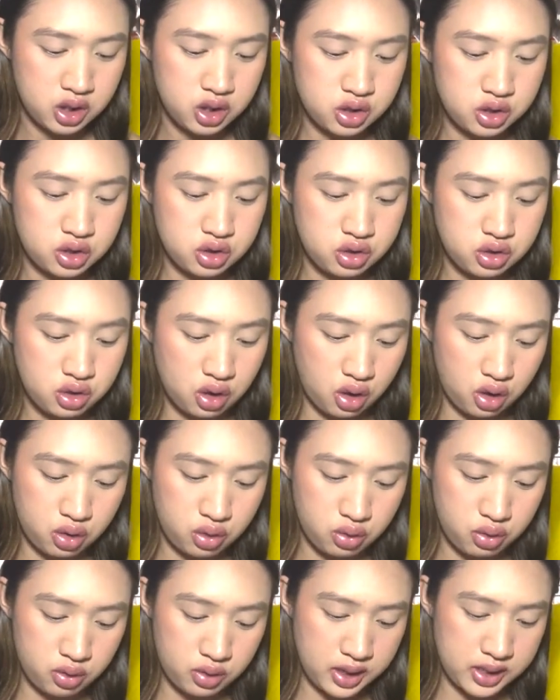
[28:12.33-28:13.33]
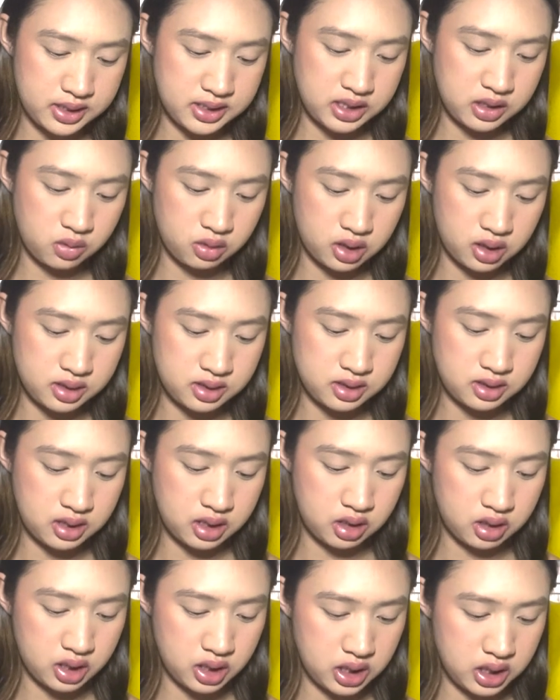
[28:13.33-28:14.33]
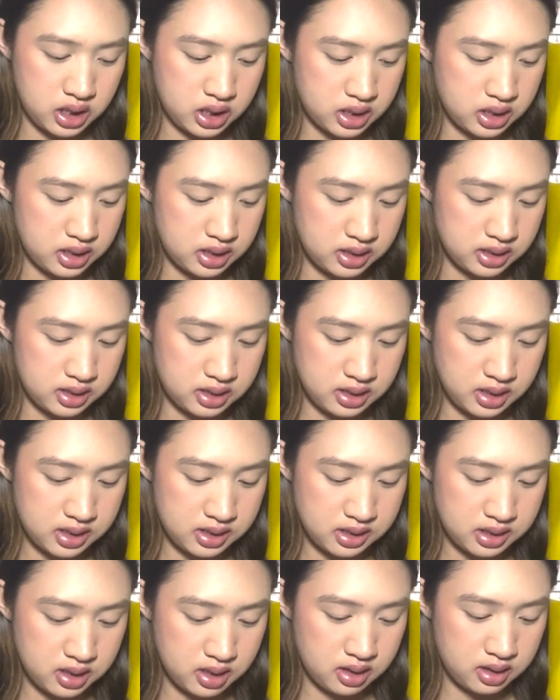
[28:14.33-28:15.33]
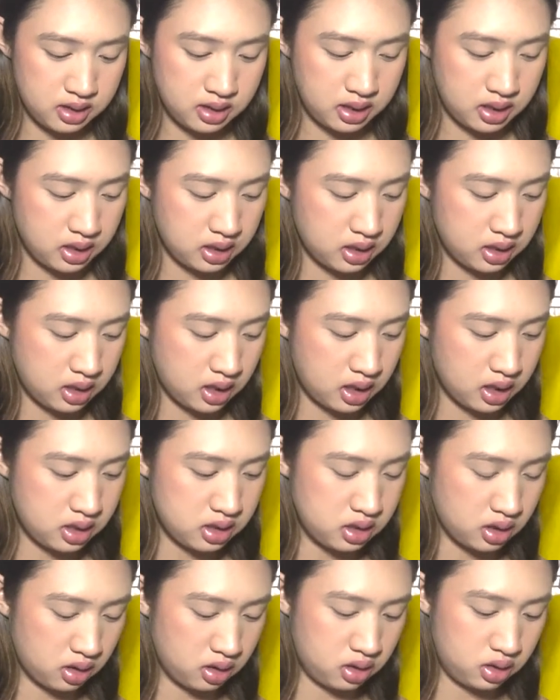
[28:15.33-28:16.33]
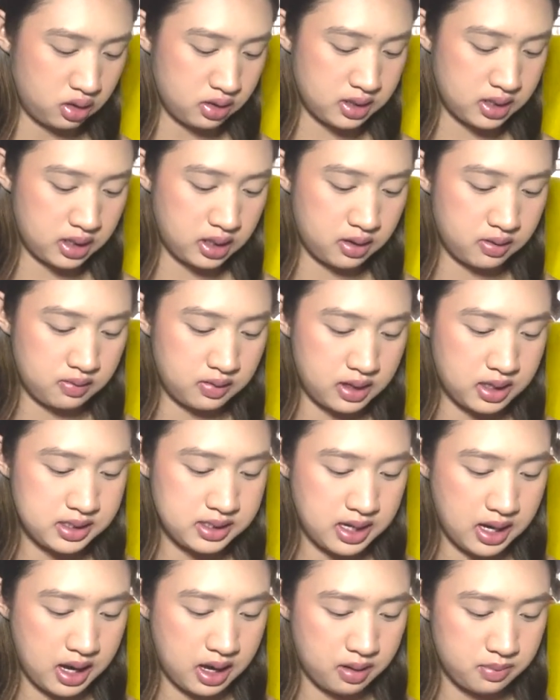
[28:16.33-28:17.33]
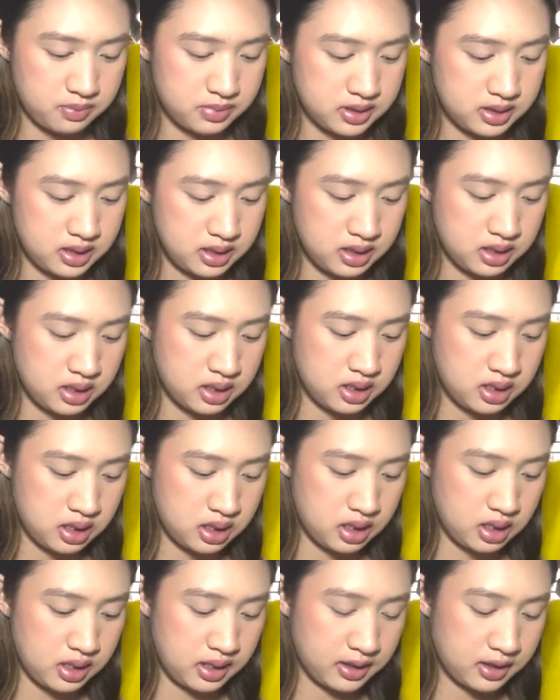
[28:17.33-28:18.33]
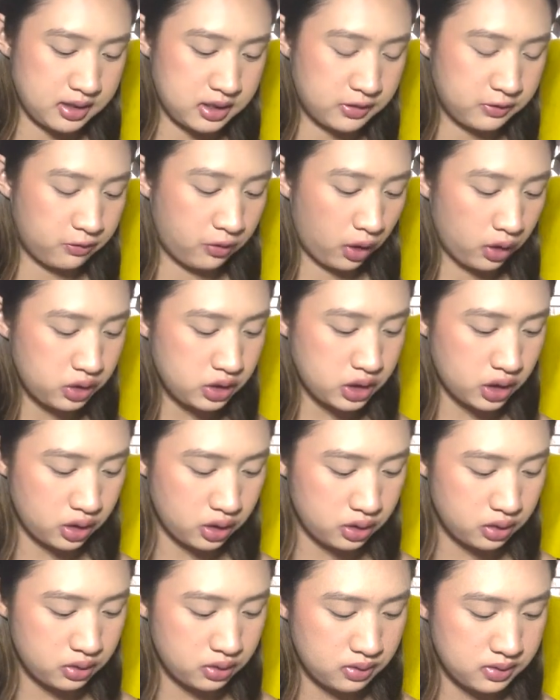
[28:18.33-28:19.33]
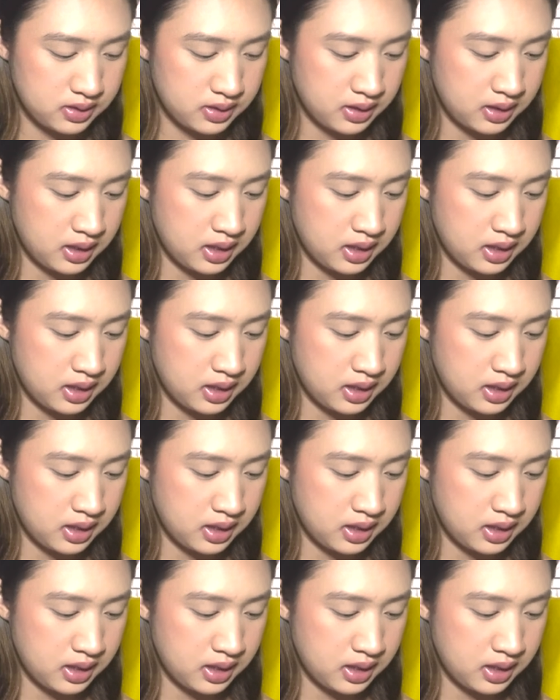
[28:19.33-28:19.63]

So let's see what else there is. There's nothing. I don't use any of these apps. I guess photos.